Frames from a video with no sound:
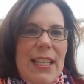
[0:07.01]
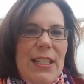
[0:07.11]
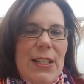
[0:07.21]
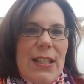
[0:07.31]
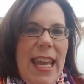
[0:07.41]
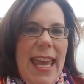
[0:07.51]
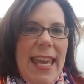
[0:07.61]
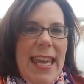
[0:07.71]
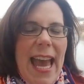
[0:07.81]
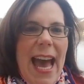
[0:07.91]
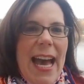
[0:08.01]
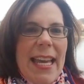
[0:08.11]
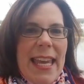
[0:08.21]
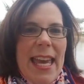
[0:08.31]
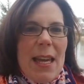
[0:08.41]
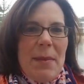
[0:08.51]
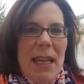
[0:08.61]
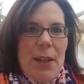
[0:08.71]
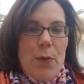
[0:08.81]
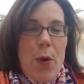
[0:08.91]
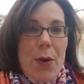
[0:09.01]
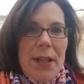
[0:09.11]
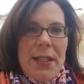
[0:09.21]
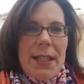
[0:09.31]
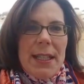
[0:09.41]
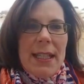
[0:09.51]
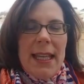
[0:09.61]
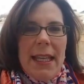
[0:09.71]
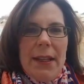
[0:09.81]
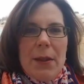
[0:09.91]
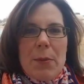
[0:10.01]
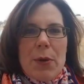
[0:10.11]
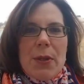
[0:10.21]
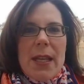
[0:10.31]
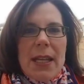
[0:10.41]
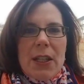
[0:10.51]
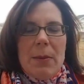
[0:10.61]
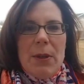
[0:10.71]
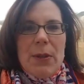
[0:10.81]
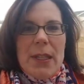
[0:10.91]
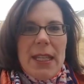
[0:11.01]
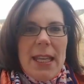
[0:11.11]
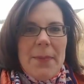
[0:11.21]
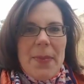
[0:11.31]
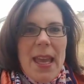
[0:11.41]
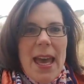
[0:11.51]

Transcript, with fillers: Today I am in Warrenton in the Brookside community.